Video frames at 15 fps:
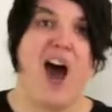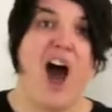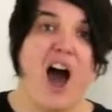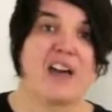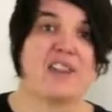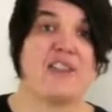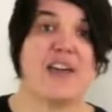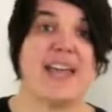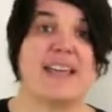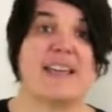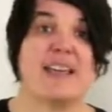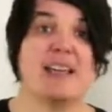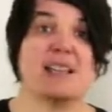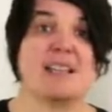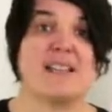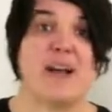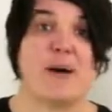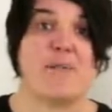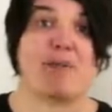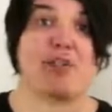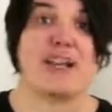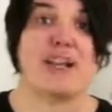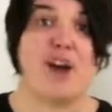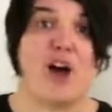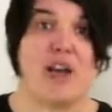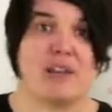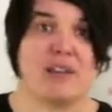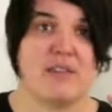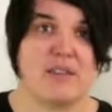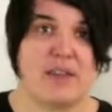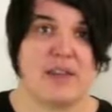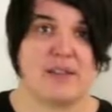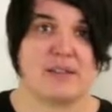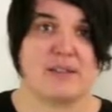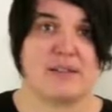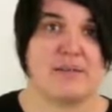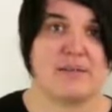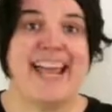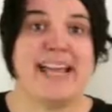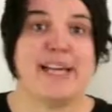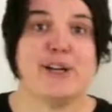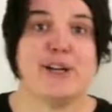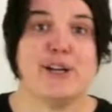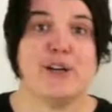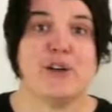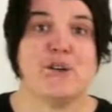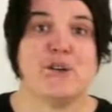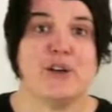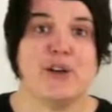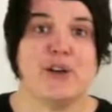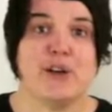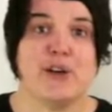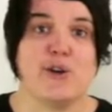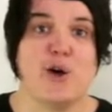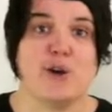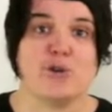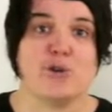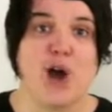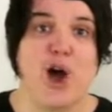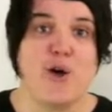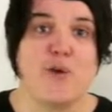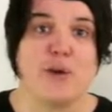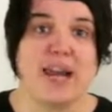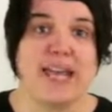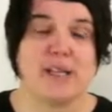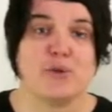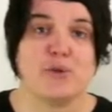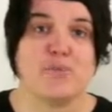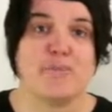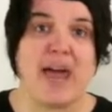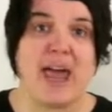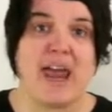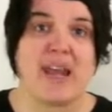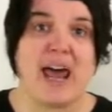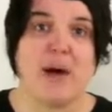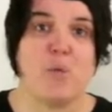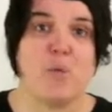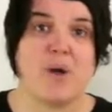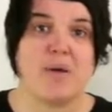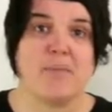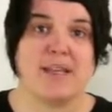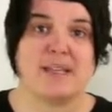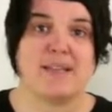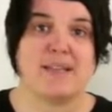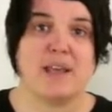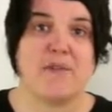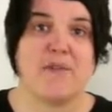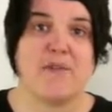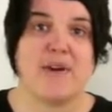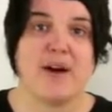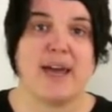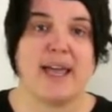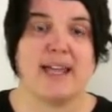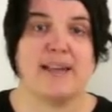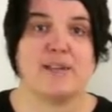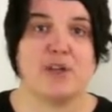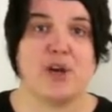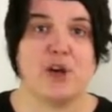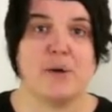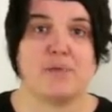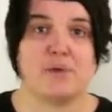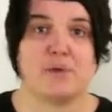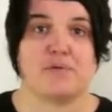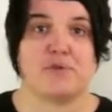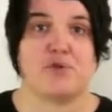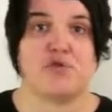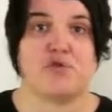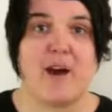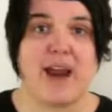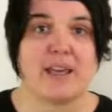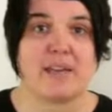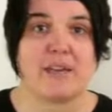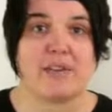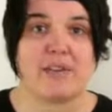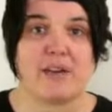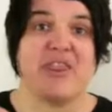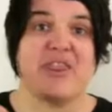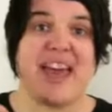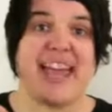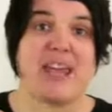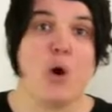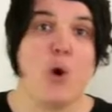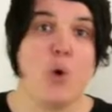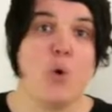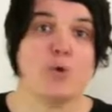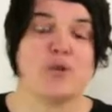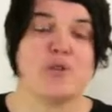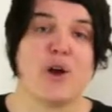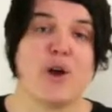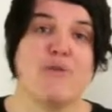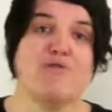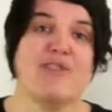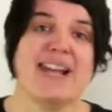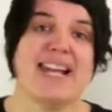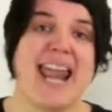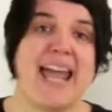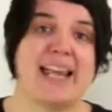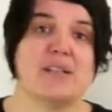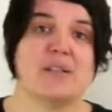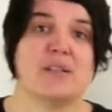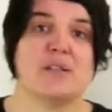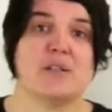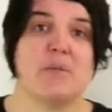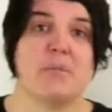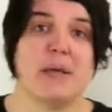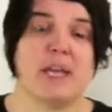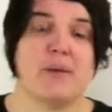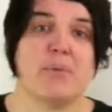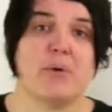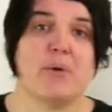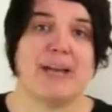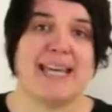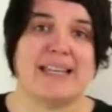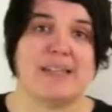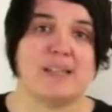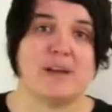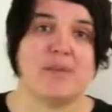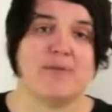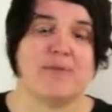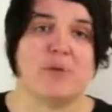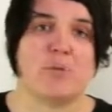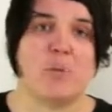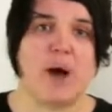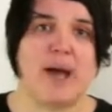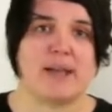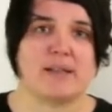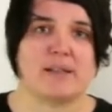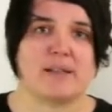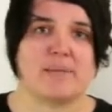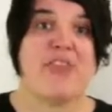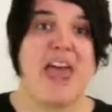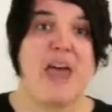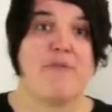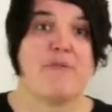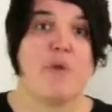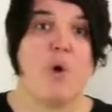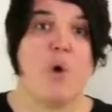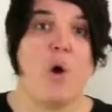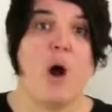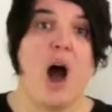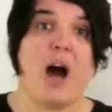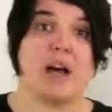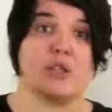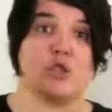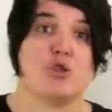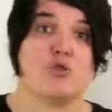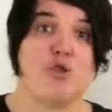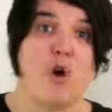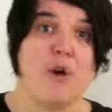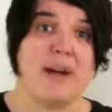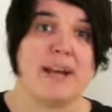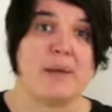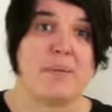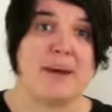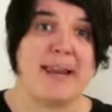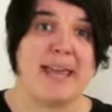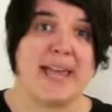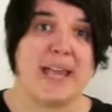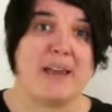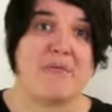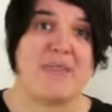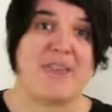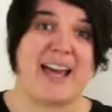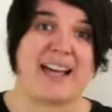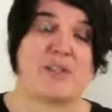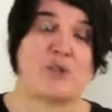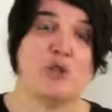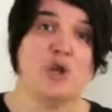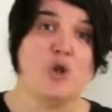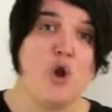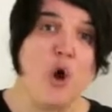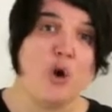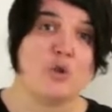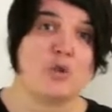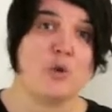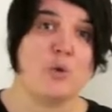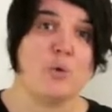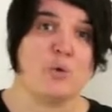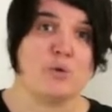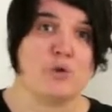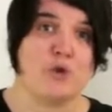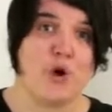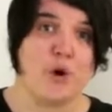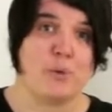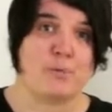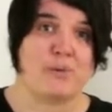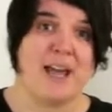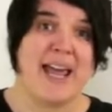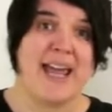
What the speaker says: I think something like this. In conclusion, not only do men and women differ in terms of strength, they also relate to people in different ways. Therefore, I strongly believe that not all jobs